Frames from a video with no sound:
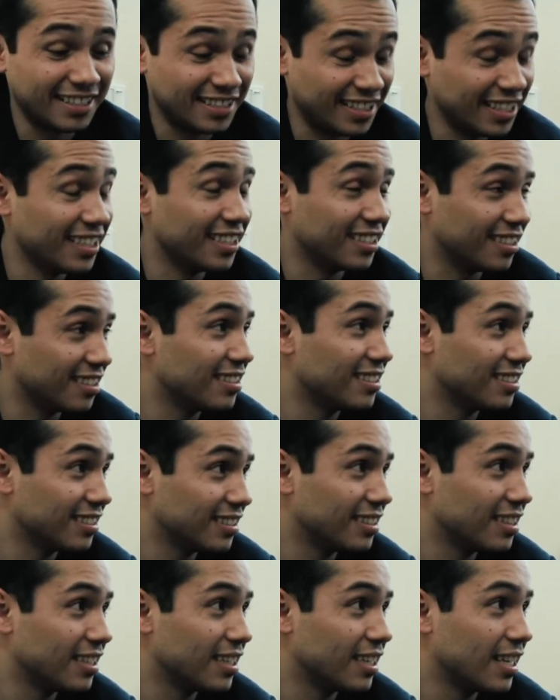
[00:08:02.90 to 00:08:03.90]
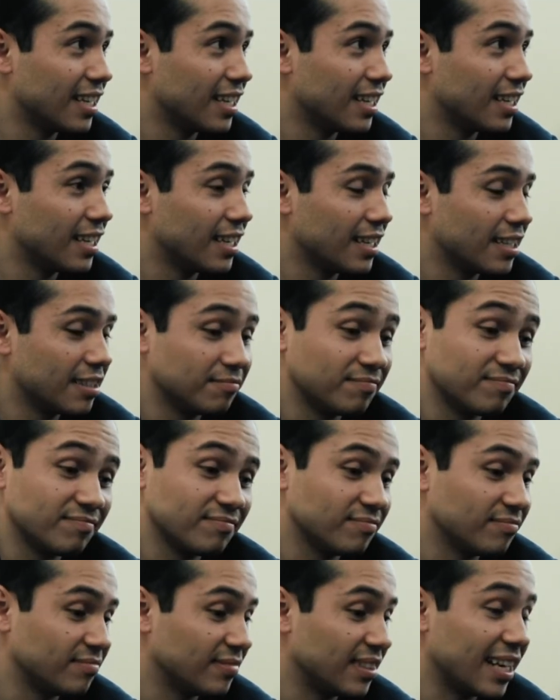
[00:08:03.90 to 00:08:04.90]
I did. You were.
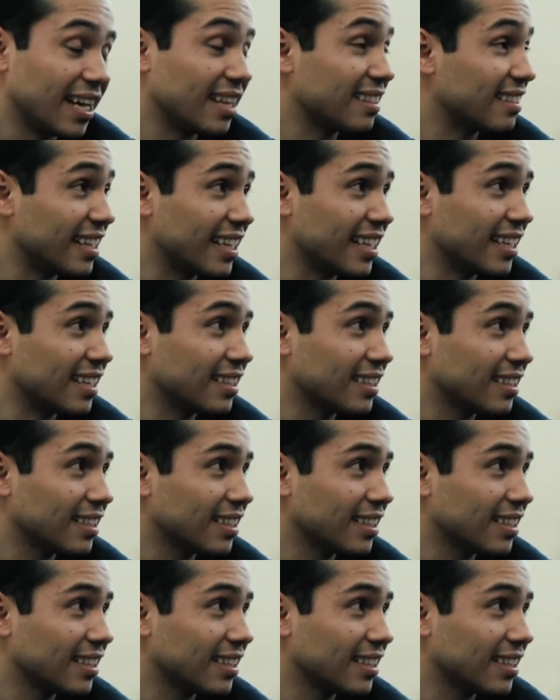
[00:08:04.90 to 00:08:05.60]
Not then.